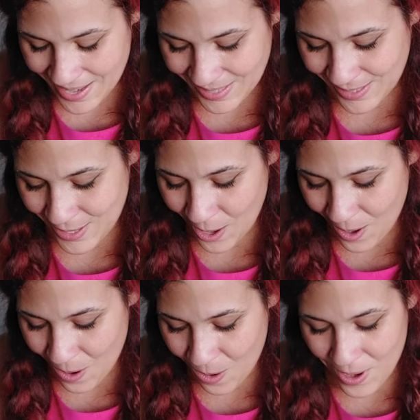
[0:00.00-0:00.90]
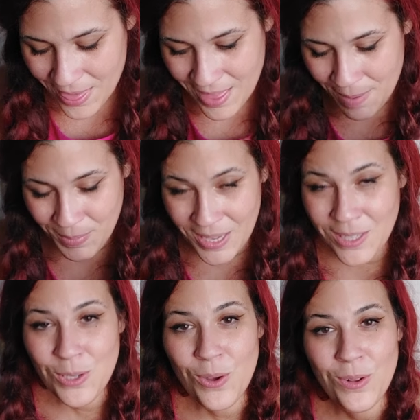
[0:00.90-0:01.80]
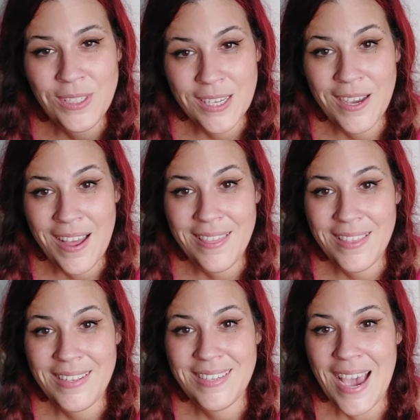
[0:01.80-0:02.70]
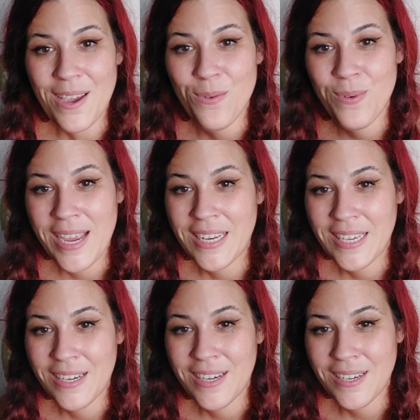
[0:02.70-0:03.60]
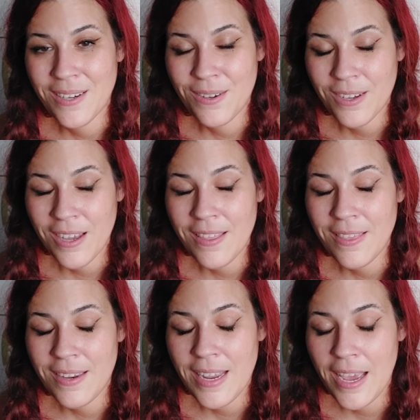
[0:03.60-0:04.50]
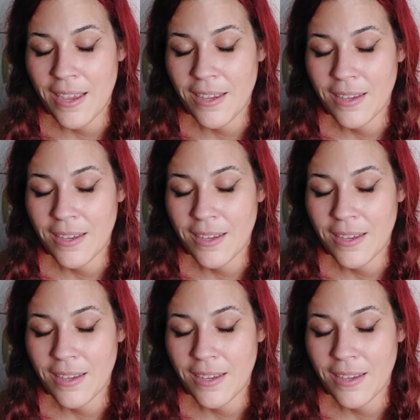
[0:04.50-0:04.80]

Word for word: So I'm being told to cut the deck right here. Cut the deck.